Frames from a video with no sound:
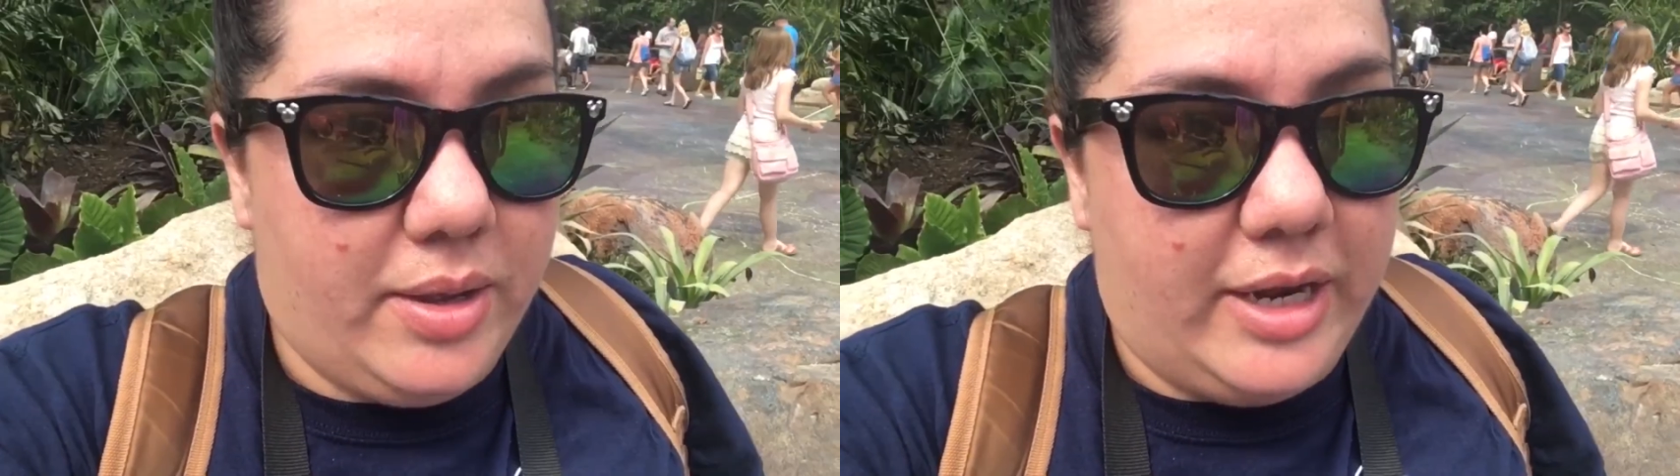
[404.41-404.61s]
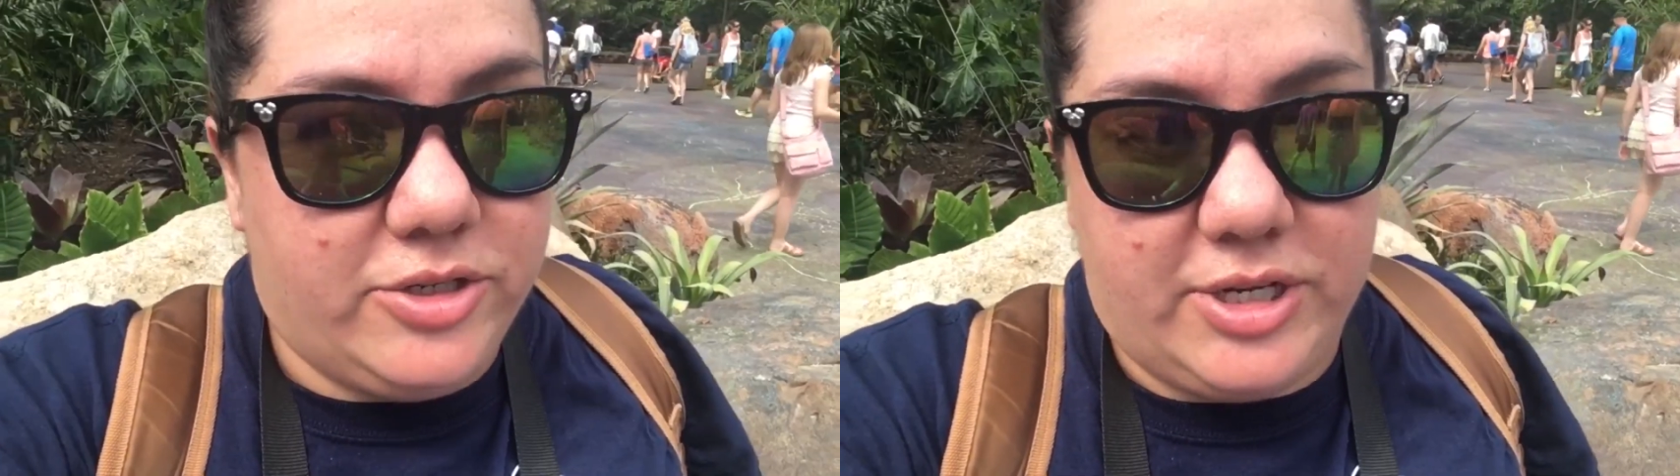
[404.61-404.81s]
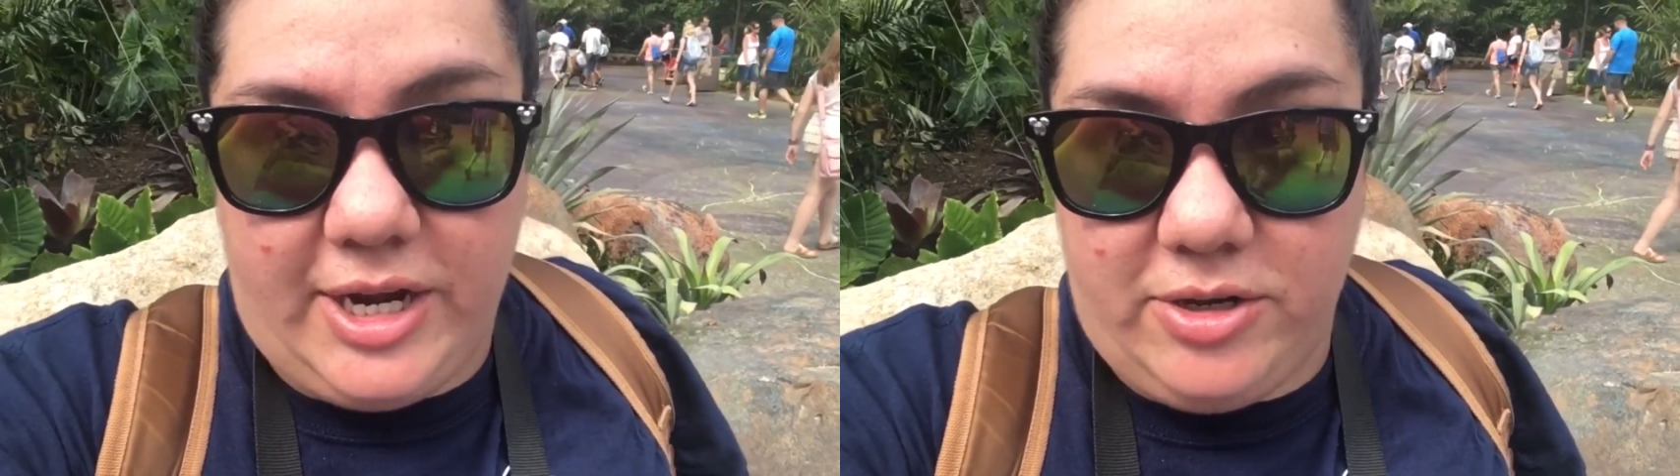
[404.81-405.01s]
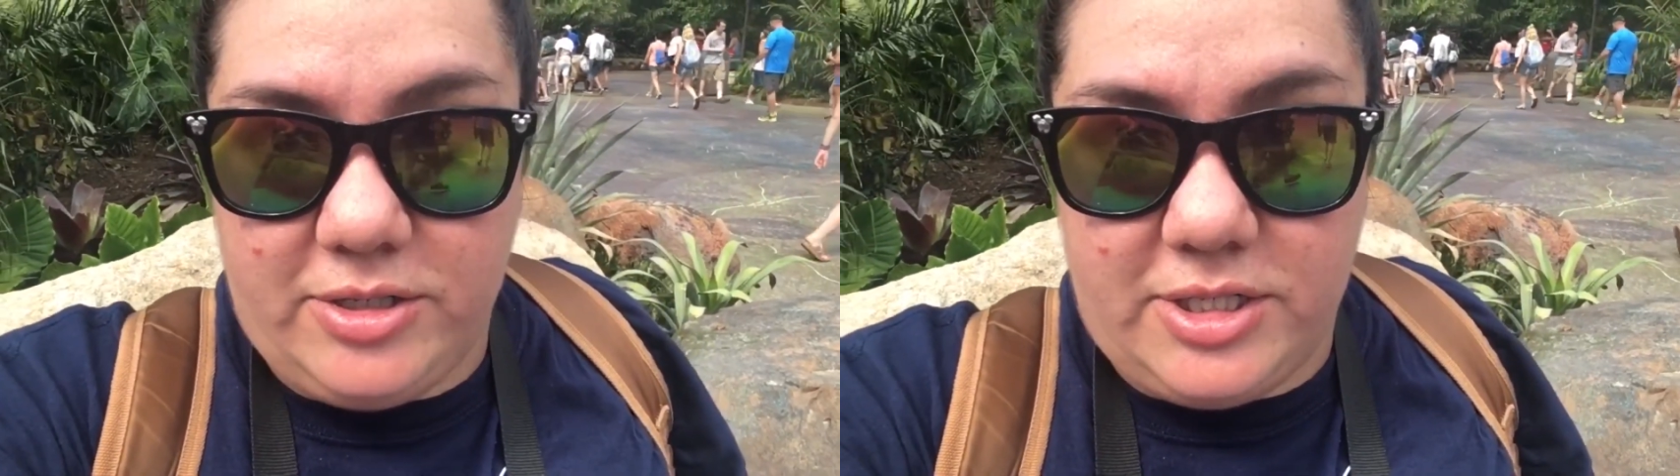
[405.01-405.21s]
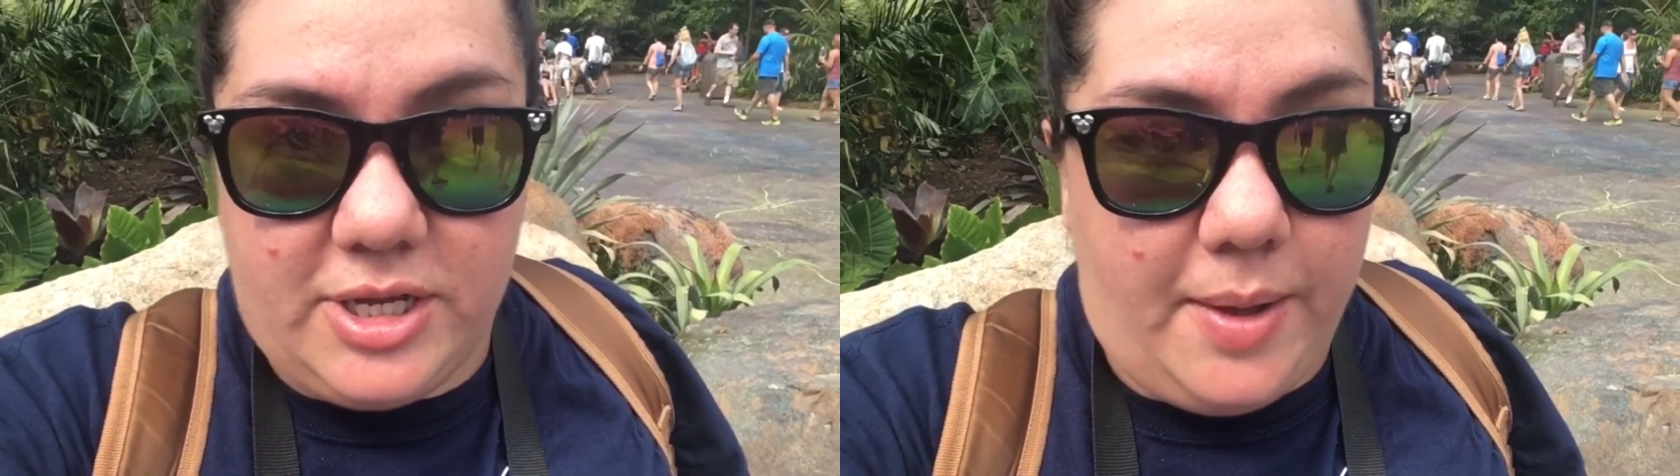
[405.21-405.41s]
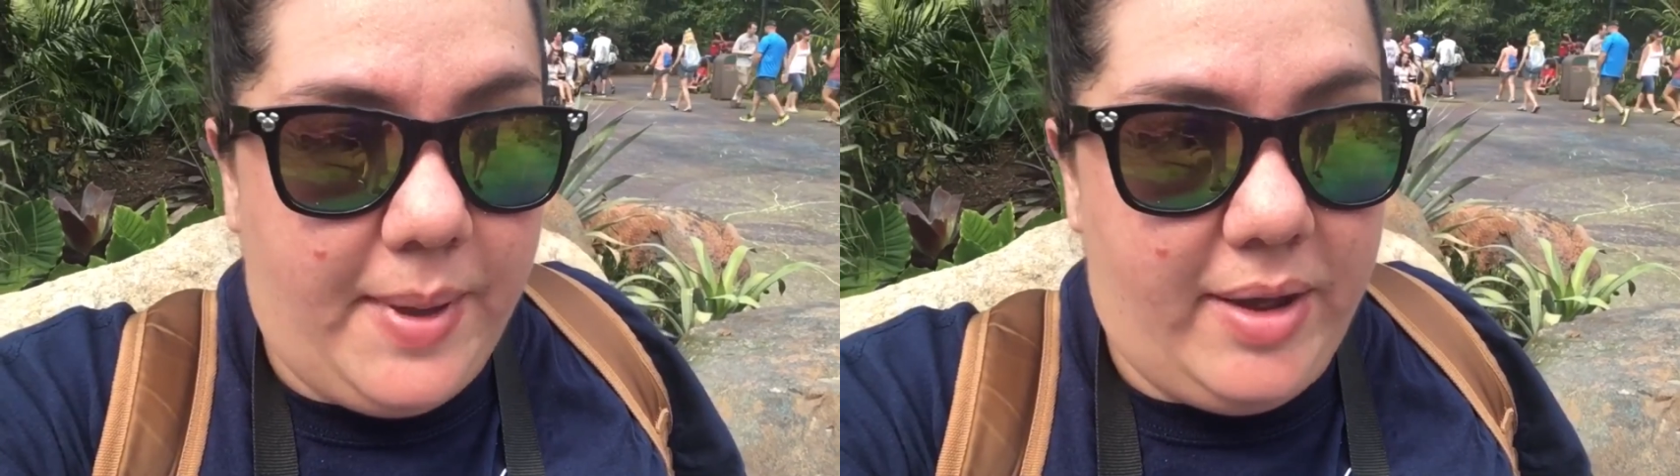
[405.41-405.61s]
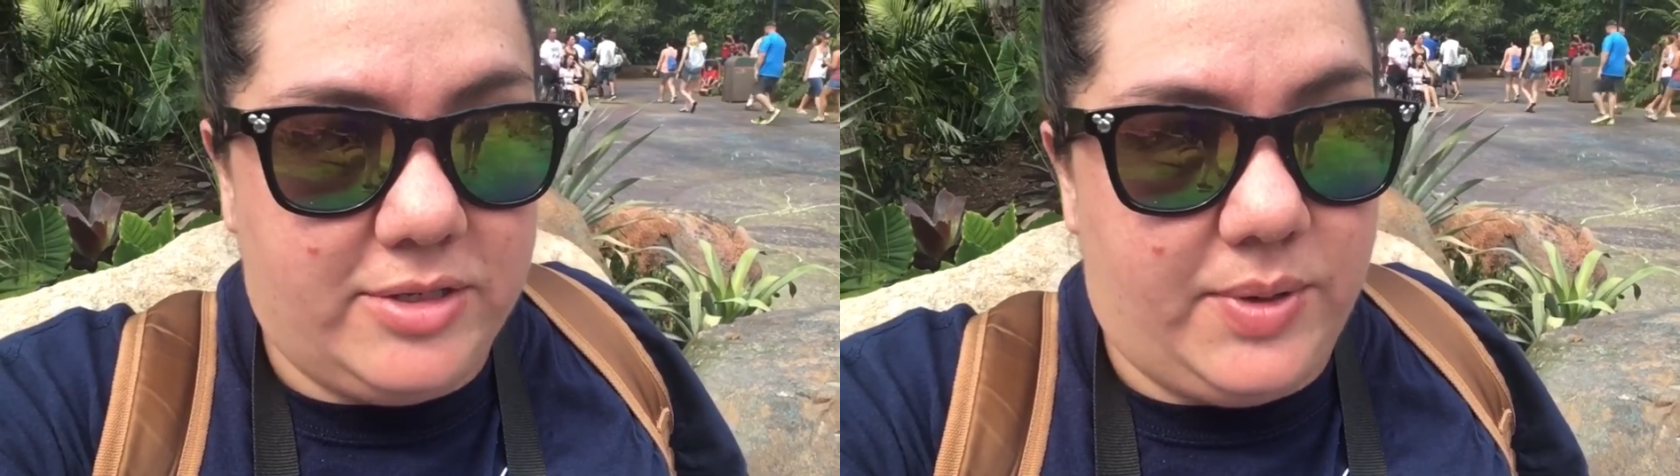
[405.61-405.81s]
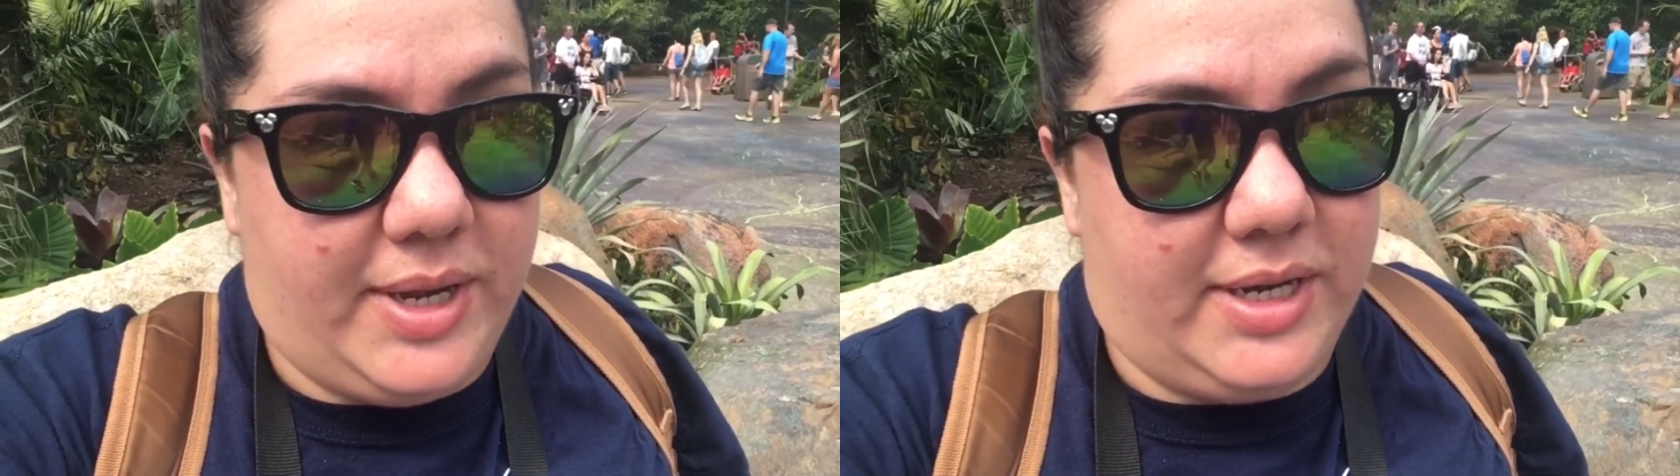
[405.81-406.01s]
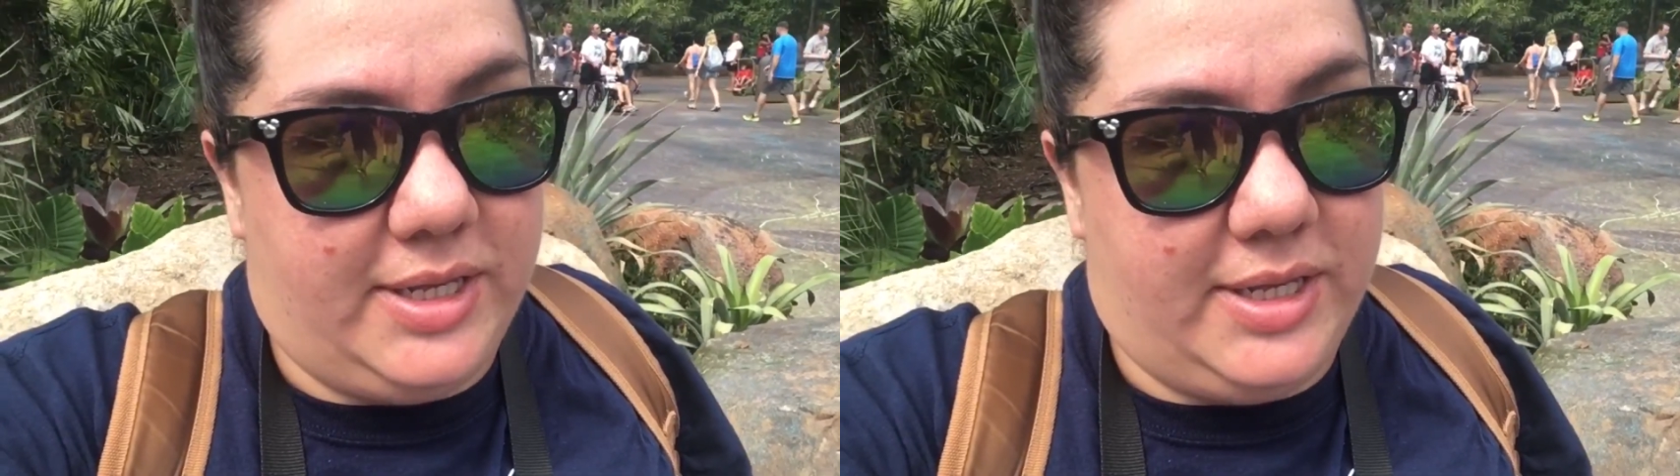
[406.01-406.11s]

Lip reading: entertainers to come out so I can